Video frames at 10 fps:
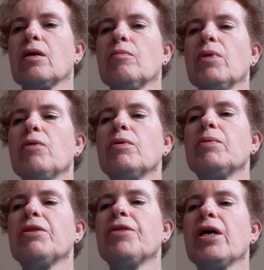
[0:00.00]
May we
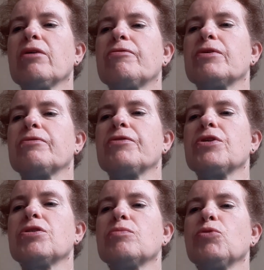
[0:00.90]
be thankful for the
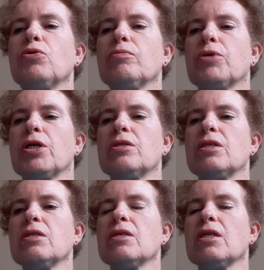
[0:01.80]
small
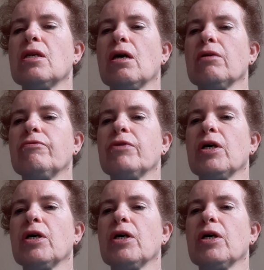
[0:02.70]
mercies in life,